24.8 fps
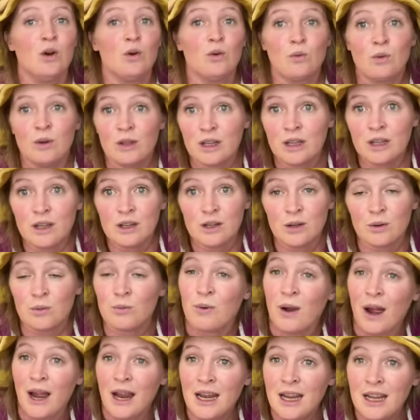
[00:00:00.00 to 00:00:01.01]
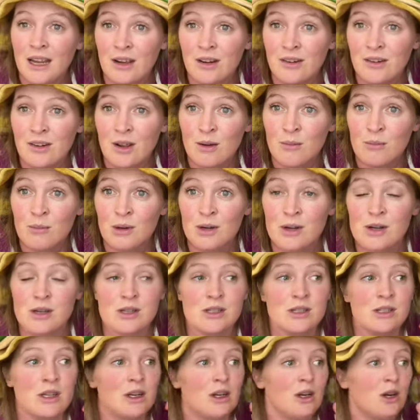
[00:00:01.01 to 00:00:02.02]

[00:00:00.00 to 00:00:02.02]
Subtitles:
really good at writing our numbers,